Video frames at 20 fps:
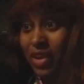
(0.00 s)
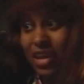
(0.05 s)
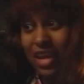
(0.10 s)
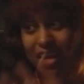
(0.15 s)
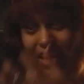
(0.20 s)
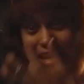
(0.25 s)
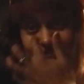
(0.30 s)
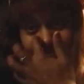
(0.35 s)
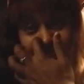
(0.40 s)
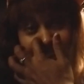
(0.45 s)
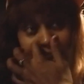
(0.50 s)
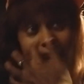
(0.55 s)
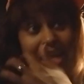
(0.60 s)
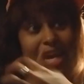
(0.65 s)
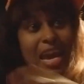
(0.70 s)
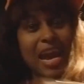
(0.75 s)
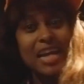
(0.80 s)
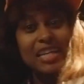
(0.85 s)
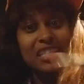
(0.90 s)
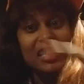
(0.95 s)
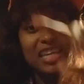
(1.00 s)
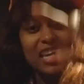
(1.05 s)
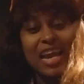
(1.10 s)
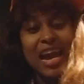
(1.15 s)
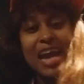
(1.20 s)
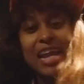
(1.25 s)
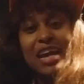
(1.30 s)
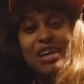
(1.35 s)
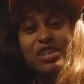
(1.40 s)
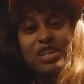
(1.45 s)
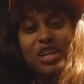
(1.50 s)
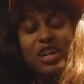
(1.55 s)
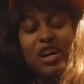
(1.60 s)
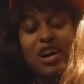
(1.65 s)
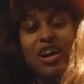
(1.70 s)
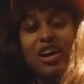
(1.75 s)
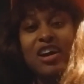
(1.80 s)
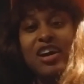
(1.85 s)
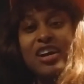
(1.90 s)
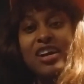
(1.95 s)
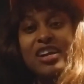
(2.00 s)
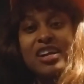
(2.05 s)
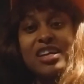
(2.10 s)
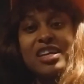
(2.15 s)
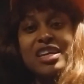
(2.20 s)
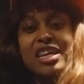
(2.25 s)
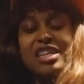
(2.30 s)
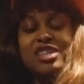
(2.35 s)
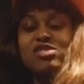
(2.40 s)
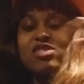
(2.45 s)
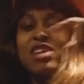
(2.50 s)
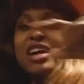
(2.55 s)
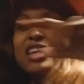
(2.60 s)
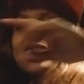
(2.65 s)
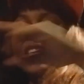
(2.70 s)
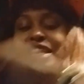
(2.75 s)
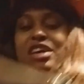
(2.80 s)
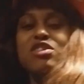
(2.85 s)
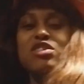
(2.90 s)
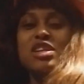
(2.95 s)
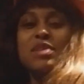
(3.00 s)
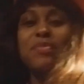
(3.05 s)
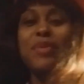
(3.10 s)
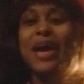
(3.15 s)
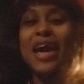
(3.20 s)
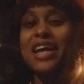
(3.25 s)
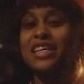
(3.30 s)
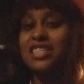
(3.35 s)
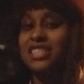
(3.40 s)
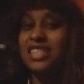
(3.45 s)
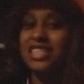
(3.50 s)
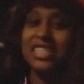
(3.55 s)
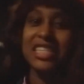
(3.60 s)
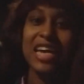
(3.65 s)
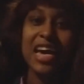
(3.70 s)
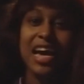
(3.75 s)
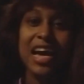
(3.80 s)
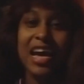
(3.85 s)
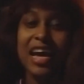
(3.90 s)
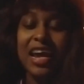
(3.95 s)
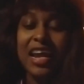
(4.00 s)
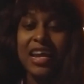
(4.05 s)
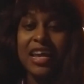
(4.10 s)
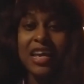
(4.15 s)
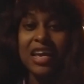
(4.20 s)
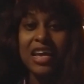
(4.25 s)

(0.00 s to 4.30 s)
And he actually got out the car and tried to get on the passenger side